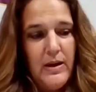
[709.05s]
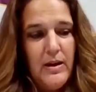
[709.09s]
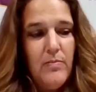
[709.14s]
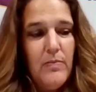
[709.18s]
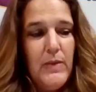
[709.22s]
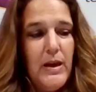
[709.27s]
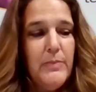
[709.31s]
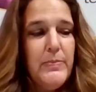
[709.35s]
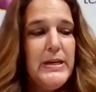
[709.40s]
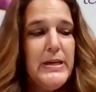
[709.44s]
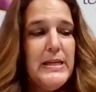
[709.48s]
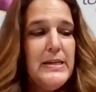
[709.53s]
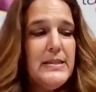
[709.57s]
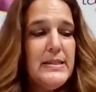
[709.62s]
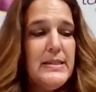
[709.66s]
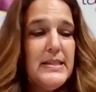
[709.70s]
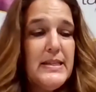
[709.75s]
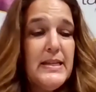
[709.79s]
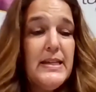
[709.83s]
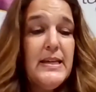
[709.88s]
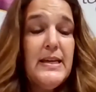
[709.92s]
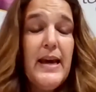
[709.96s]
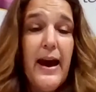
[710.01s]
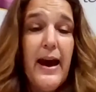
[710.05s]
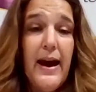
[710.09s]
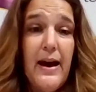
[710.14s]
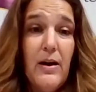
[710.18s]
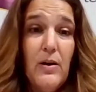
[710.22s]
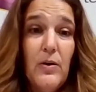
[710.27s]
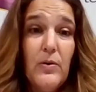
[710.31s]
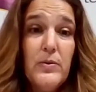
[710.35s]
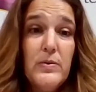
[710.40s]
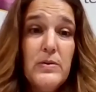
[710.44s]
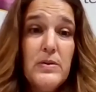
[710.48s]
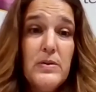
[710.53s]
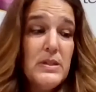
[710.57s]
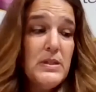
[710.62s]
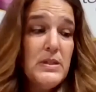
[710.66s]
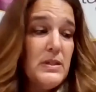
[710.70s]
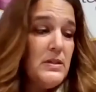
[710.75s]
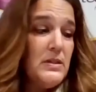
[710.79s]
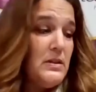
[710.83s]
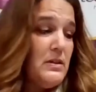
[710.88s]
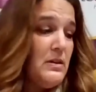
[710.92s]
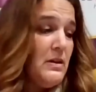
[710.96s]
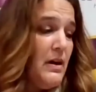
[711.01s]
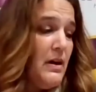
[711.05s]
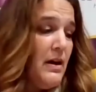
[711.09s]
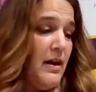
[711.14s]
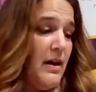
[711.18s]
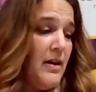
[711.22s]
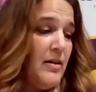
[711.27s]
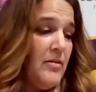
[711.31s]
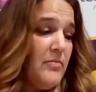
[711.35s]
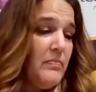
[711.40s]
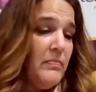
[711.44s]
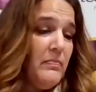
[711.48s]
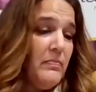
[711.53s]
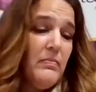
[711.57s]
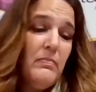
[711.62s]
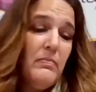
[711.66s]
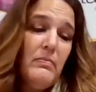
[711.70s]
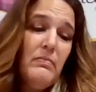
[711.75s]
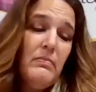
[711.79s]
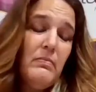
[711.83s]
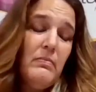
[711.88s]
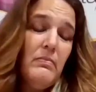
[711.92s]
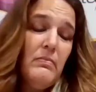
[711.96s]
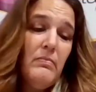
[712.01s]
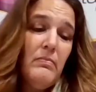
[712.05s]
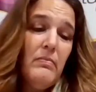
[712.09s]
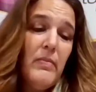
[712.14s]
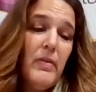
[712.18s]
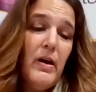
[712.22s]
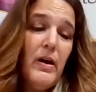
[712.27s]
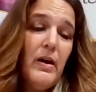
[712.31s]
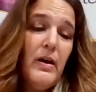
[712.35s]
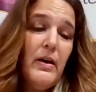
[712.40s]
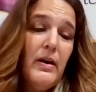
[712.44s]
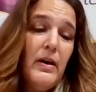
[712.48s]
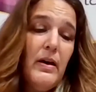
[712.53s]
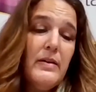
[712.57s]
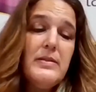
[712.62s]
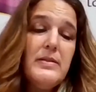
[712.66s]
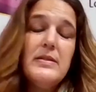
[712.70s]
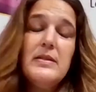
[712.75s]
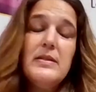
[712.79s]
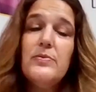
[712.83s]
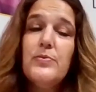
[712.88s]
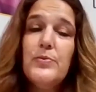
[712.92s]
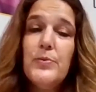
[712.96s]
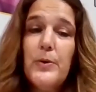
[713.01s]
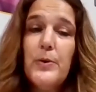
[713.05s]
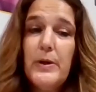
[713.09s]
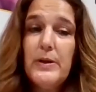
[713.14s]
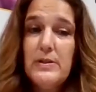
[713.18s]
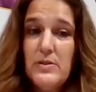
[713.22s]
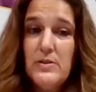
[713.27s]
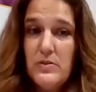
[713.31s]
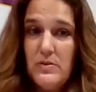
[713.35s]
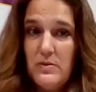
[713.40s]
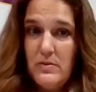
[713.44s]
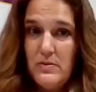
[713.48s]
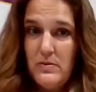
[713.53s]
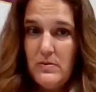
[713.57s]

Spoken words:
maybe seek out a different